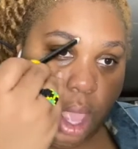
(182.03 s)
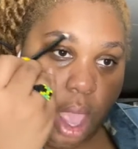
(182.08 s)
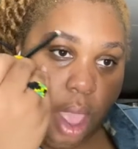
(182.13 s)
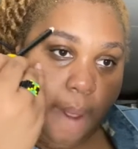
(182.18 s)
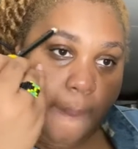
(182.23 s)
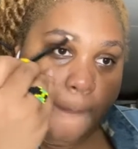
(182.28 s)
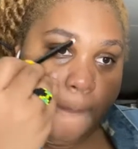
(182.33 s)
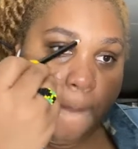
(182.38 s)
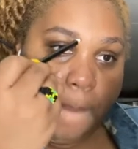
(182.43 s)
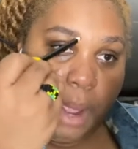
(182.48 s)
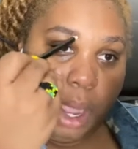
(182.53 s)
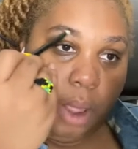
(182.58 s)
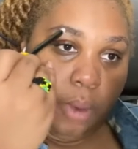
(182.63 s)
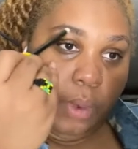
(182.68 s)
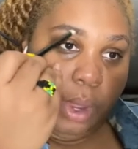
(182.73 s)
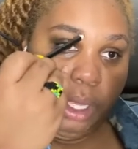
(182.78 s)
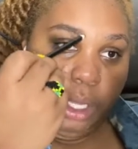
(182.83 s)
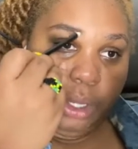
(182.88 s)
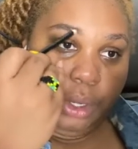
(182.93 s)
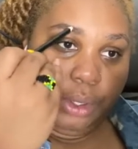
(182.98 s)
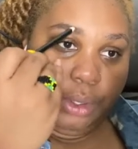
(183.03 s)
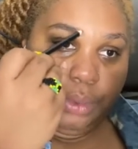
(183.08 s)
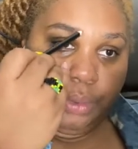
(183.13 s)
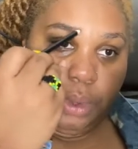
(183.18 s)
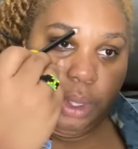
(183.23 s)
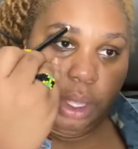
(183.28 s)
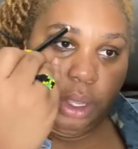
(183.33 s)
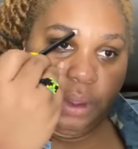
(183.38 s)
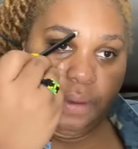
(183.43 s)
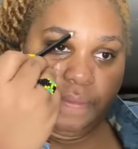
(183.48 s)
But when you're
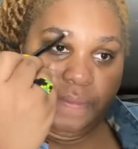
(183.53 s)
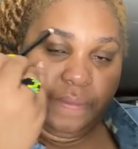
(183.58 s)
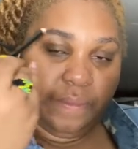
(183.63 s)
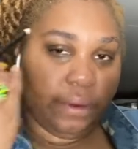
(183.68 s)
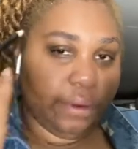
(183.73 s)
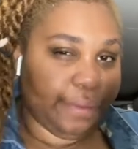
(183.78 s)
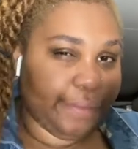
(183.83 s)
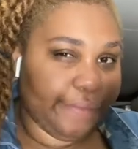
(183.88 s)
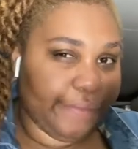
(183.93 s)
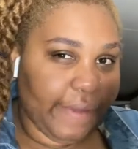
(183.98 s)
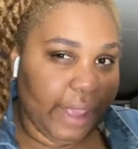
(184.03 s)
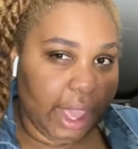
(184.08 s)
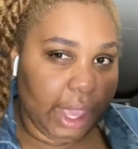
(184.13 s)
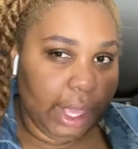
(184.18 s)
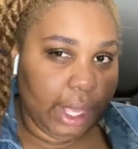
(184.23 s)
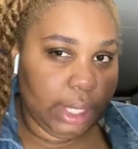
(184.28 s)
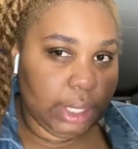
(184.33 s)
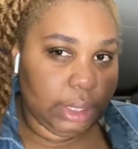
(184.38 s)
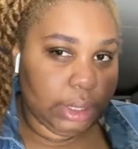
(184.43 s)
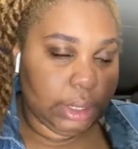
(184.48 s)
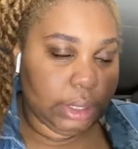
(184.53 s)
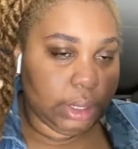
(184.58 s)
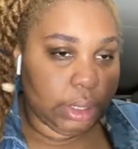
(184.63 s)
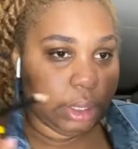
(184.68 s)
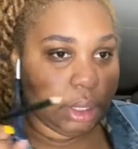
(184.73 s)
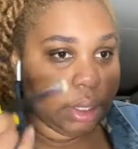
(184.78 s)
doing a full face,